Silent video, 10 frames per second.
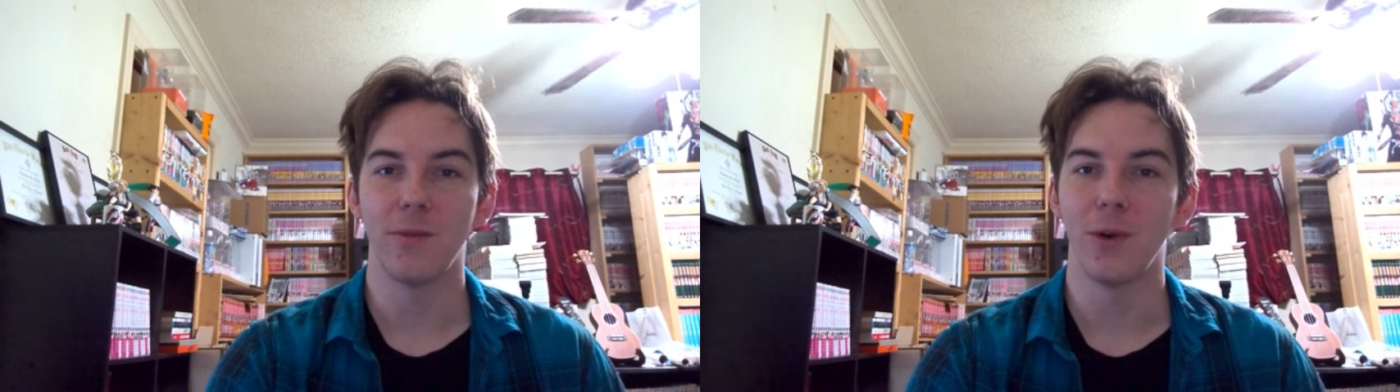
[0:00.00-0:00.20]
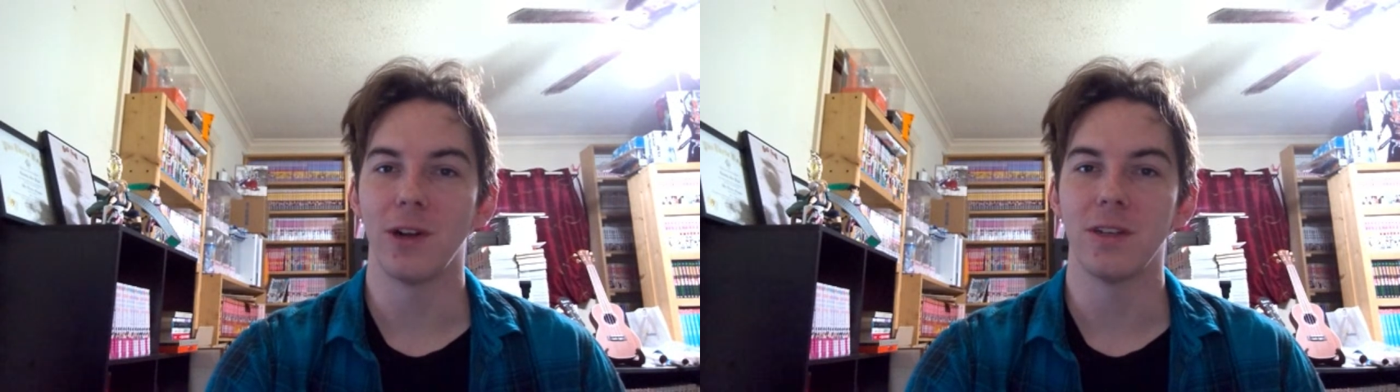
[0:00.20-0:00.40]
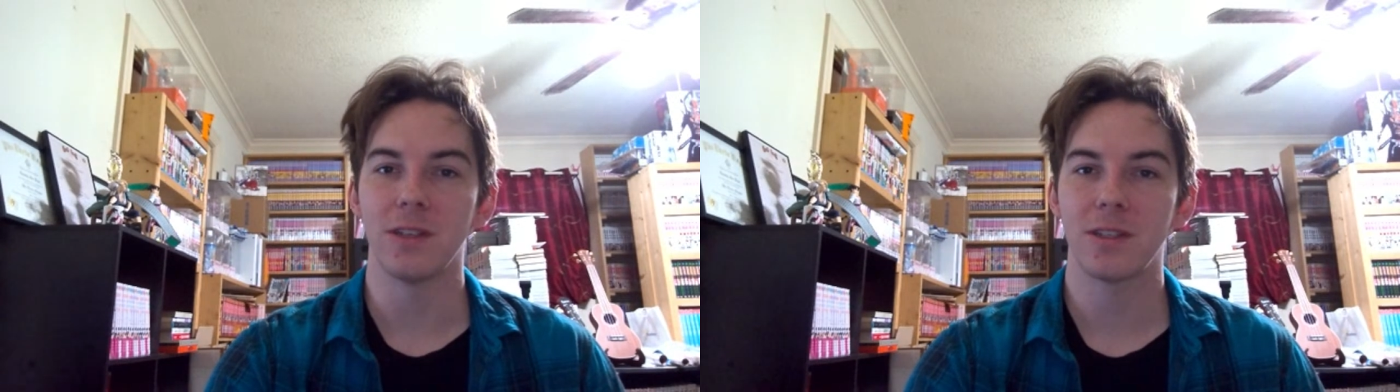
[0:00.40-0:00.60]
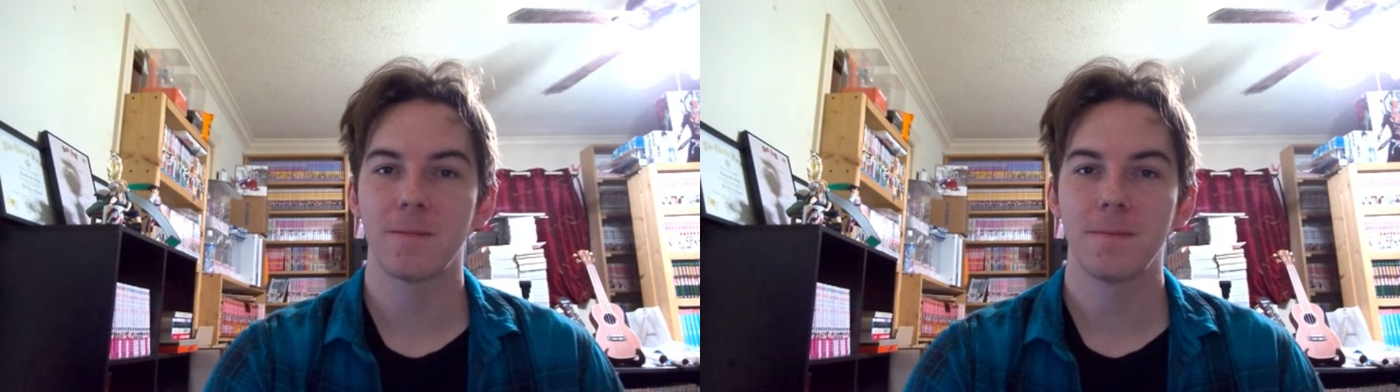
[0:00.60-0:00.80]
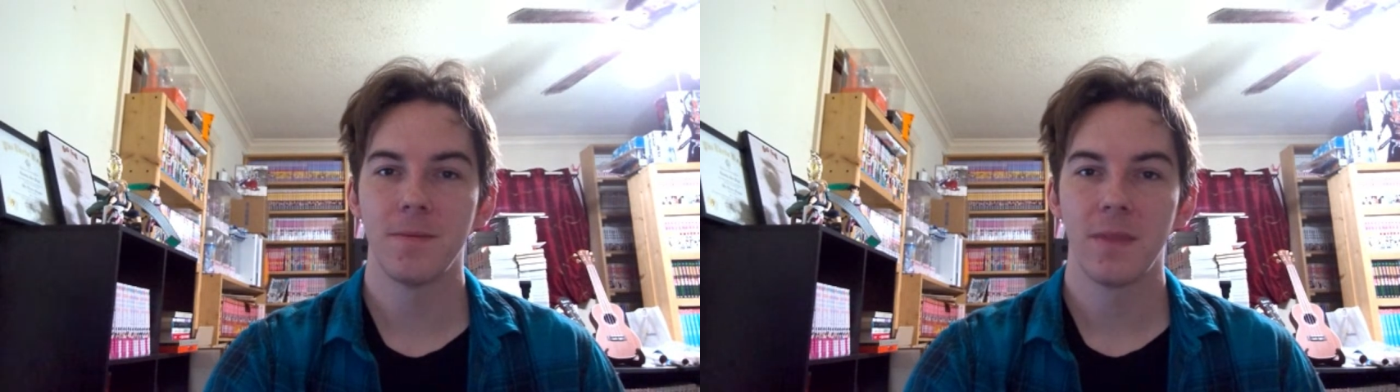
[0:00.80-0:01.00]
Whereas
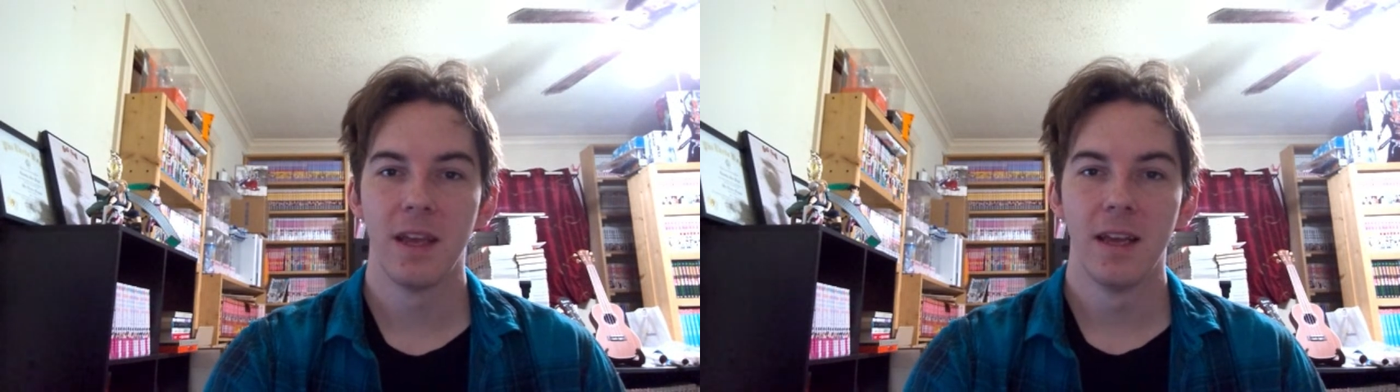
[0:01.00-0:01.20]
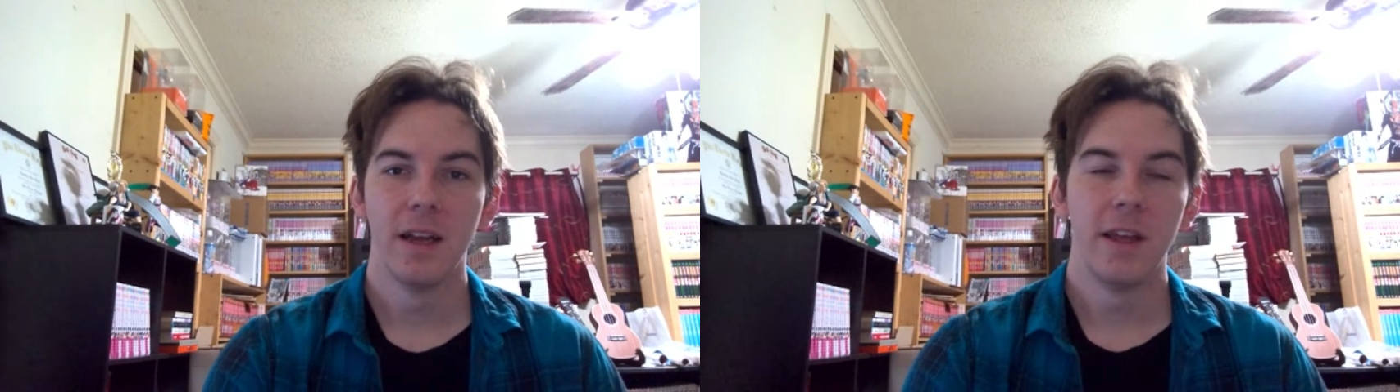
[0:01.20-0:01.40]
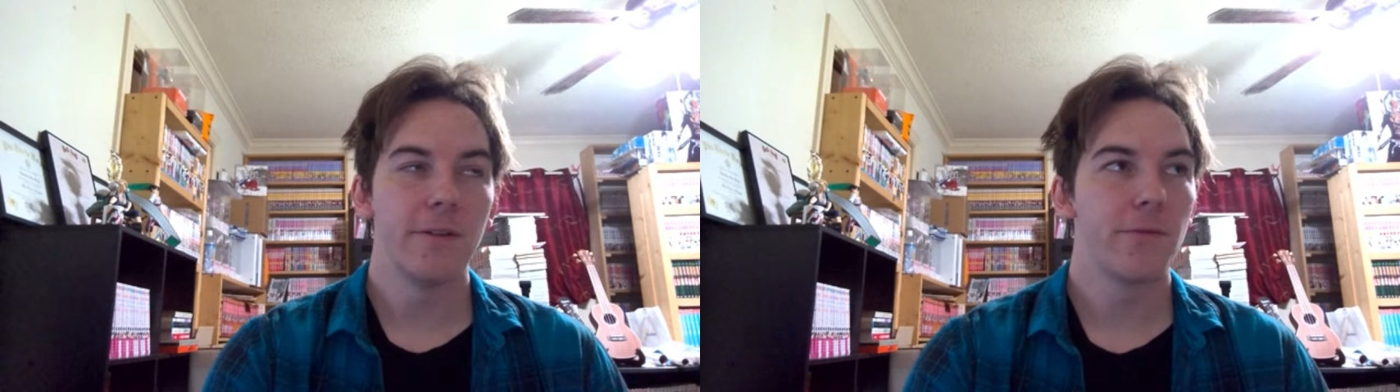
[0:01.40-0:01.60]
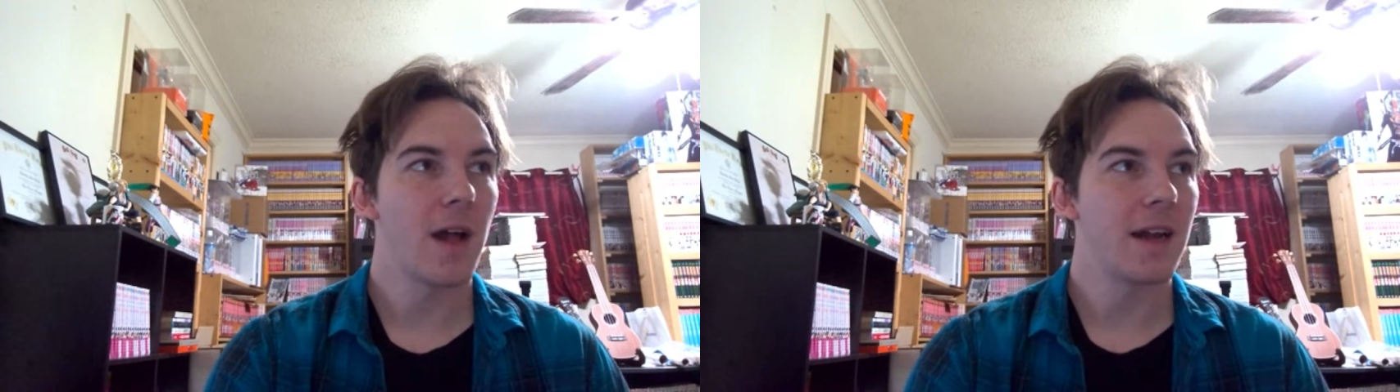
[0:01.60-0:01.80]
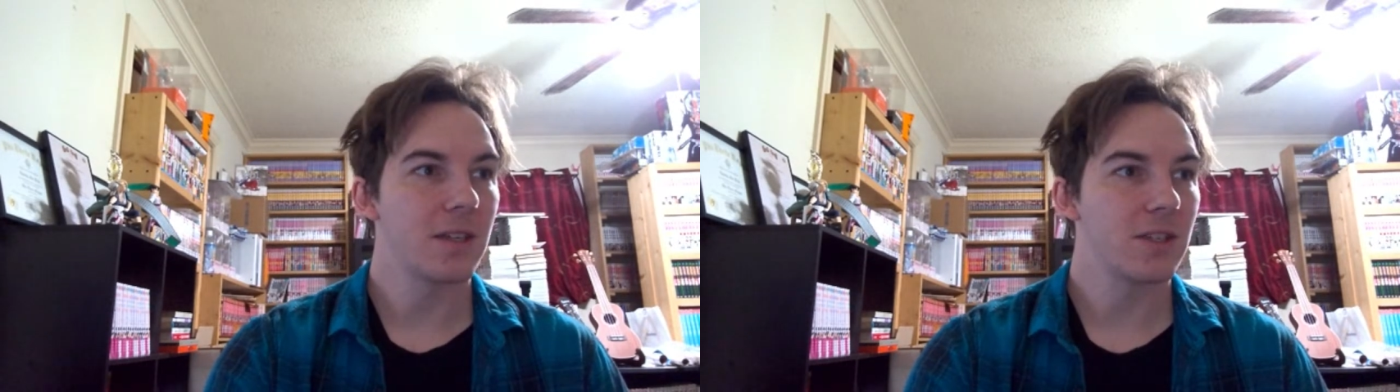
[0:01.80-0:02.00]
if
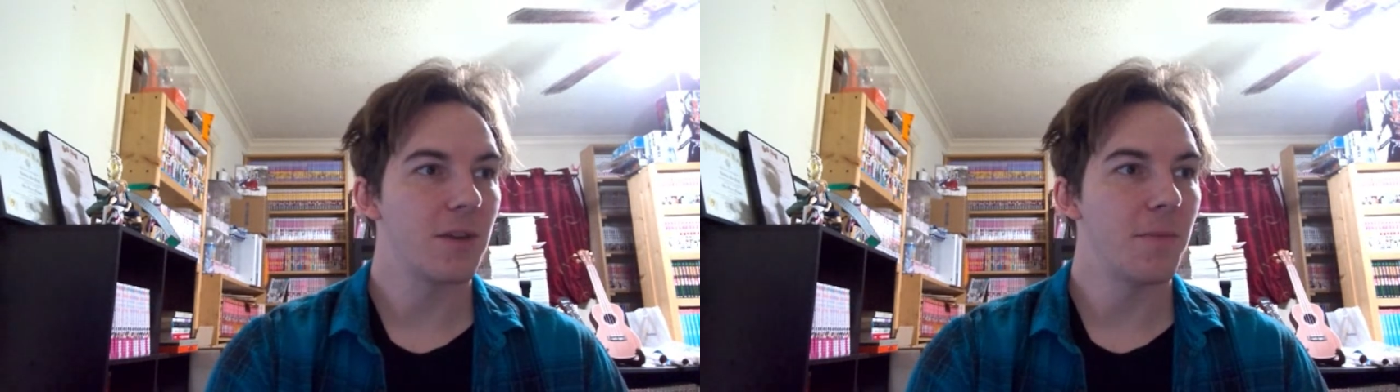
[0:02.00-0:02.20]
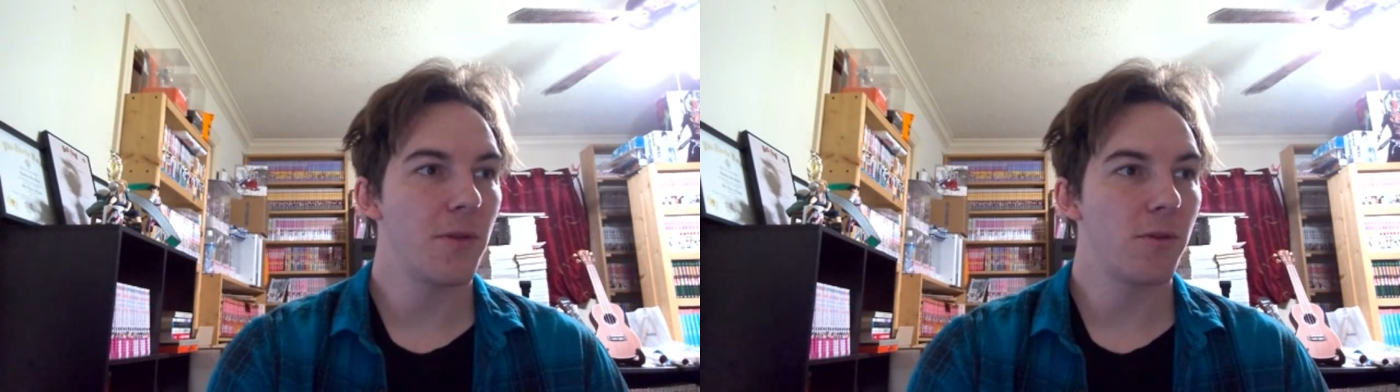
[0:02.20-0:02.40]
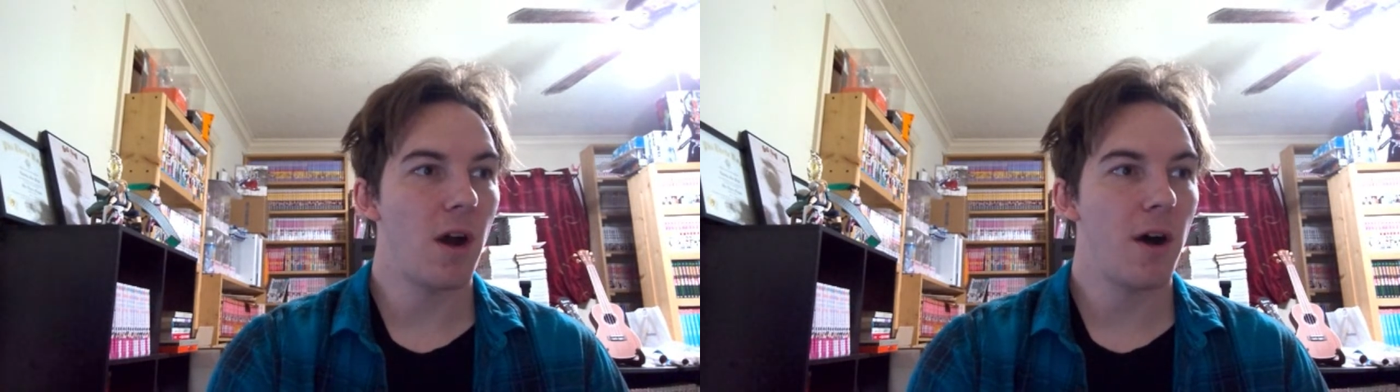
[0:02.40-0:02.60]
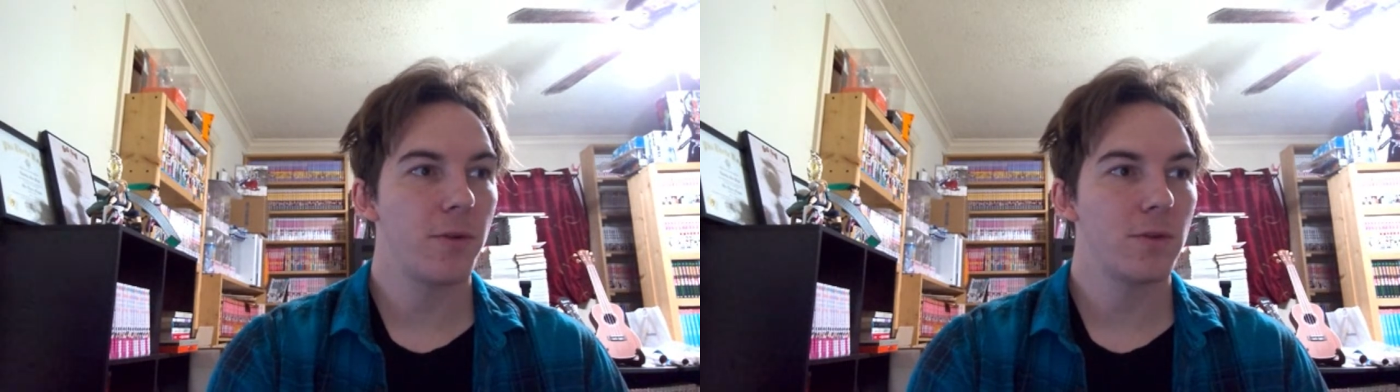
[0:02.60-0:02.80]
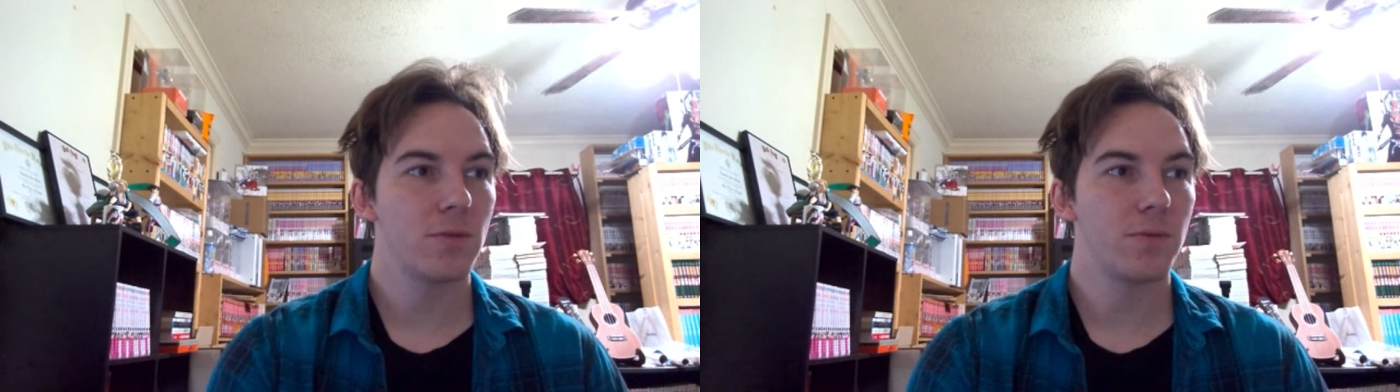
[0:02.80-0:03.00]
like some other
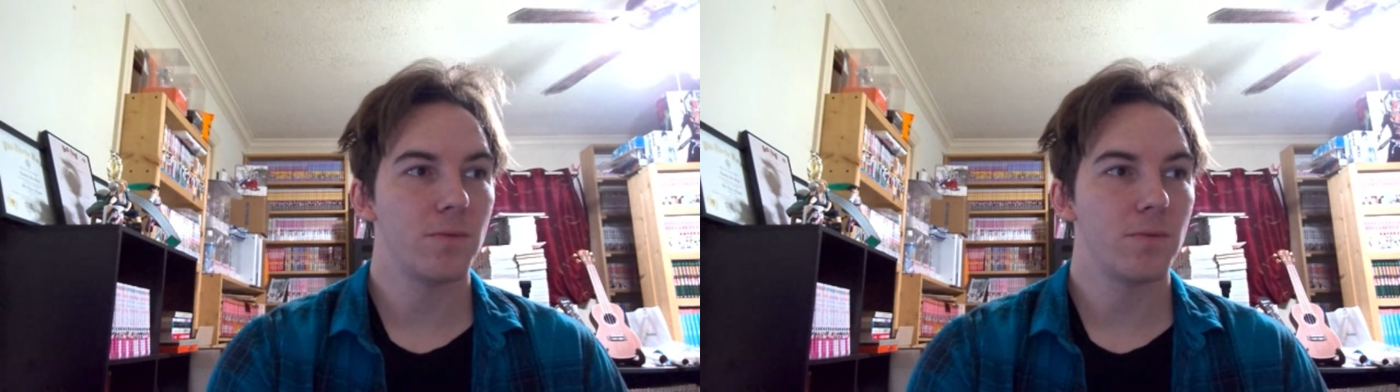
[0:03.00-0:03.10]
authors,